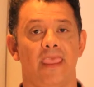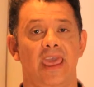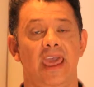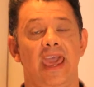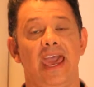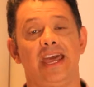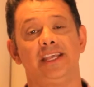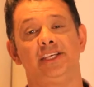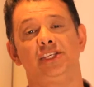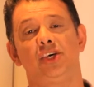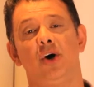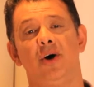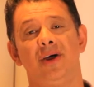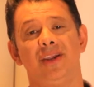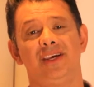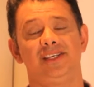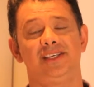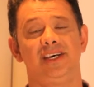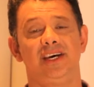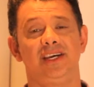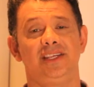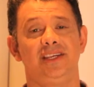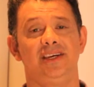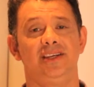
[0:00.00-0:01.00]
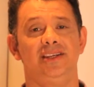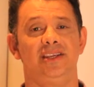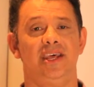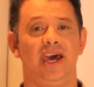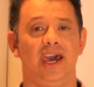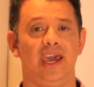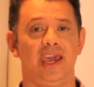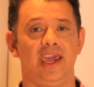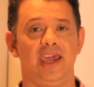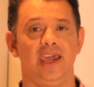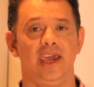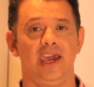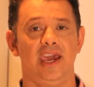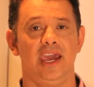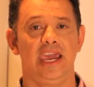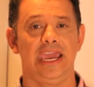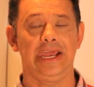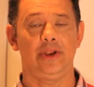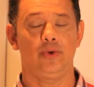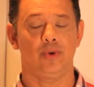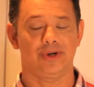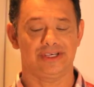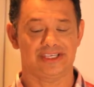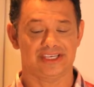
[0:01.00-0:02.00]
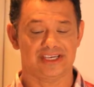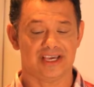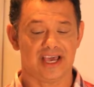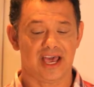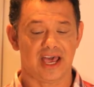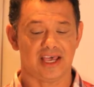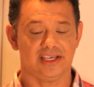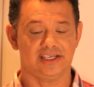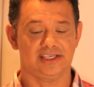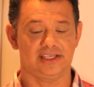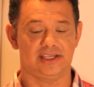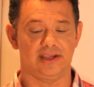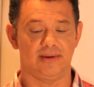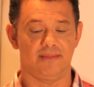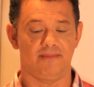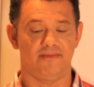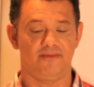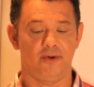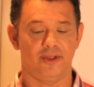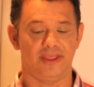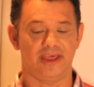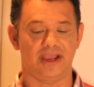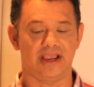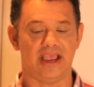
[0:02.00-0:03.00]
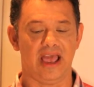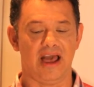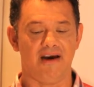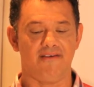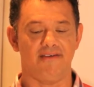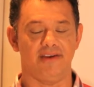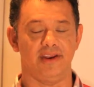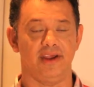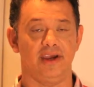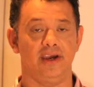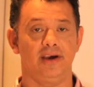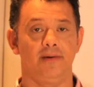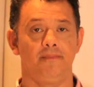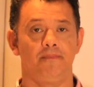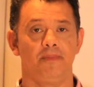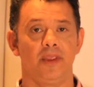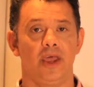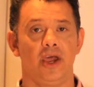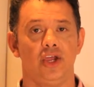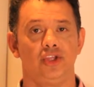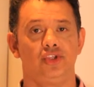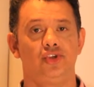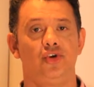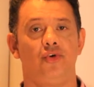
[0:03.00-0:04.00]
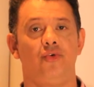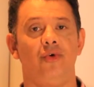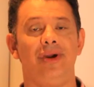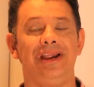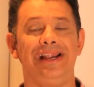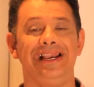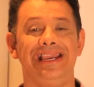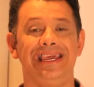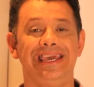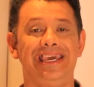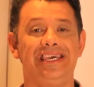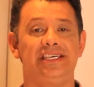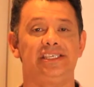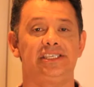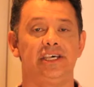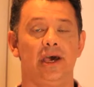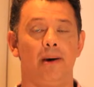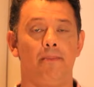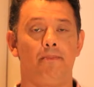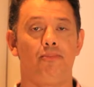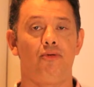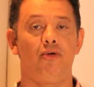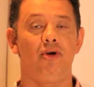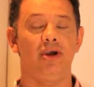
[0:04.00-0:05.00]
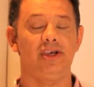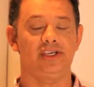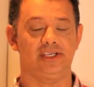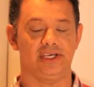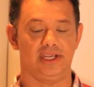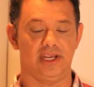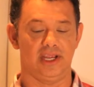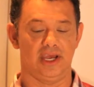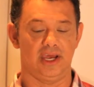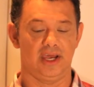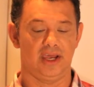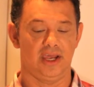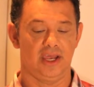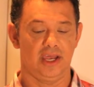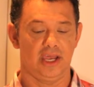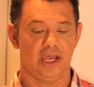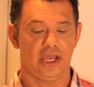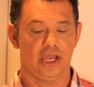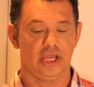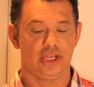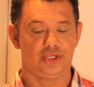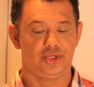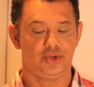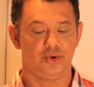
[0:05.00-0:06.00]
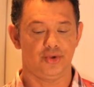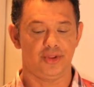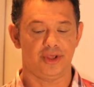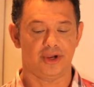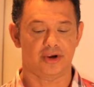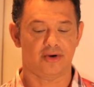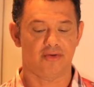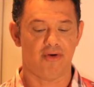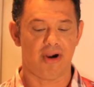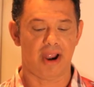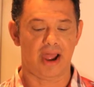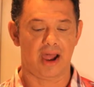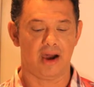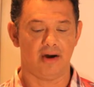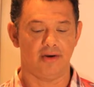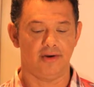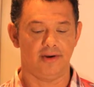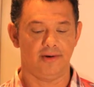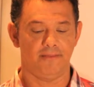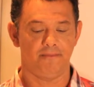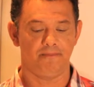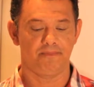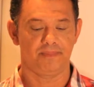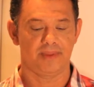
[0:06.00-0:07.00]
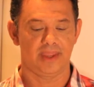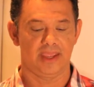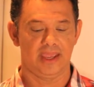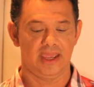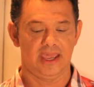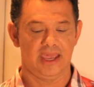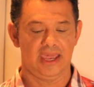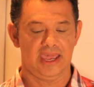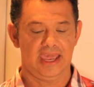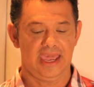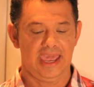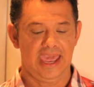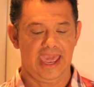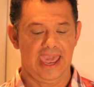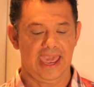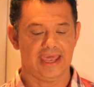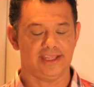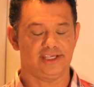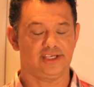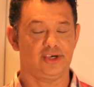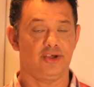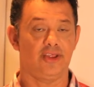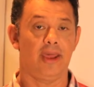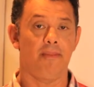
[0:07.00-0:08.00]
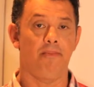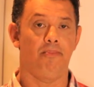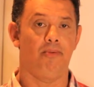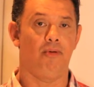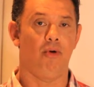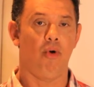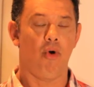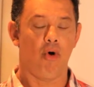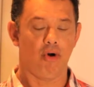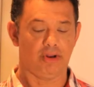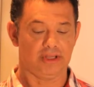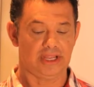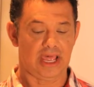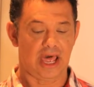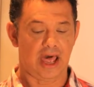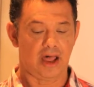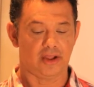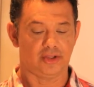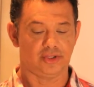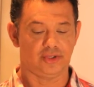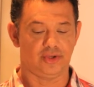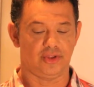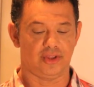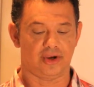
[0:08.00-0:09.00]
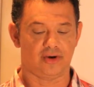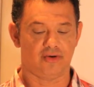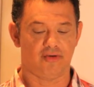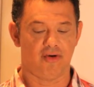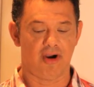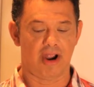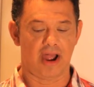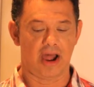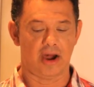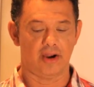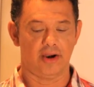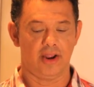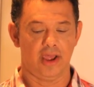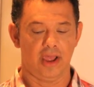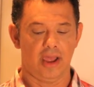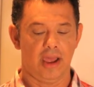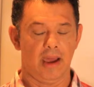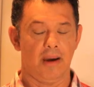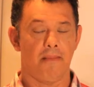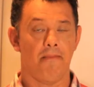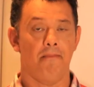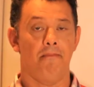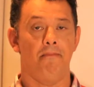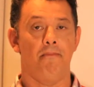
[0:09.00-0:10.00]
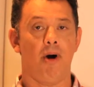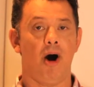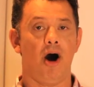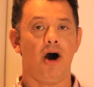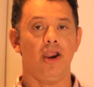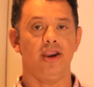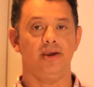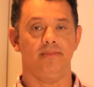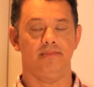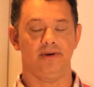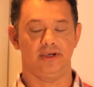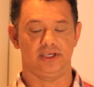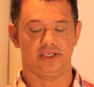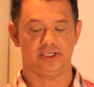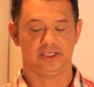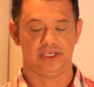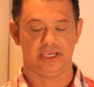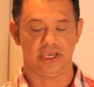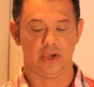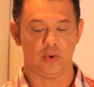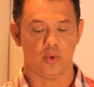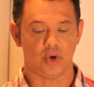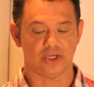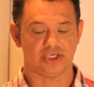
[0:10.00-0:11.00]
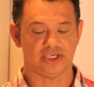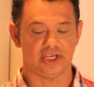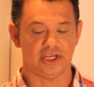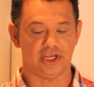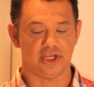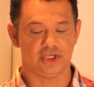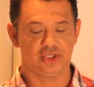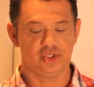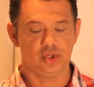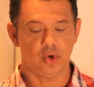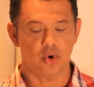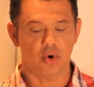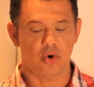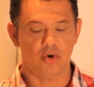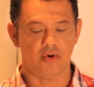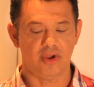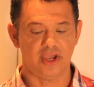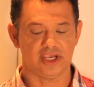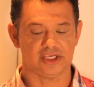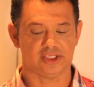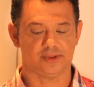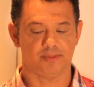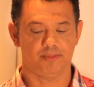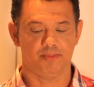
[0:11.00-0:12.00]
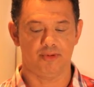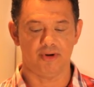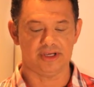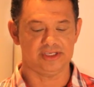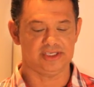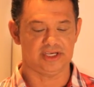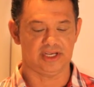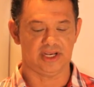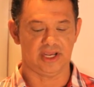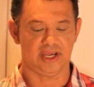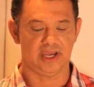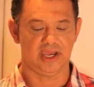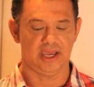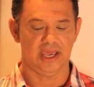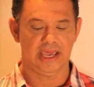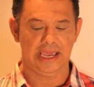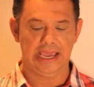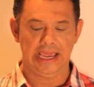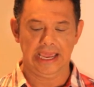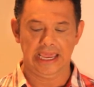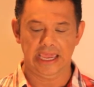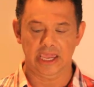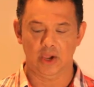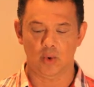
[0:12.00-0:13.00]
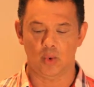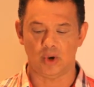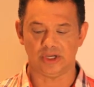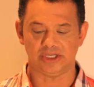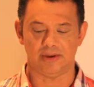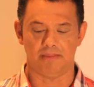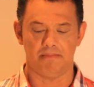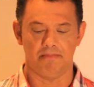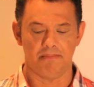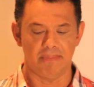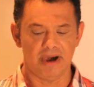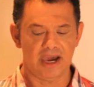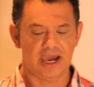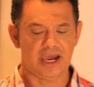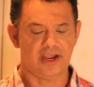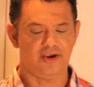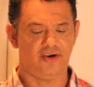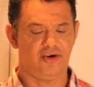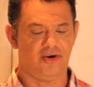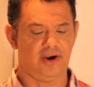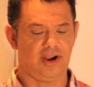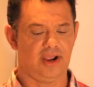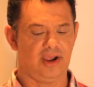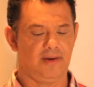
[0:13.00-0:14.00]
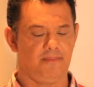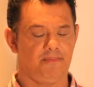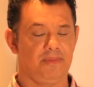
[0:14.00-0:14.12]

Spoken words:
And so on a certain day, it was custom for the governor to release a prisoner to the crowd. And so they brought out to the crowd Barnabas. He was a notorious prisoner. He was a murderer.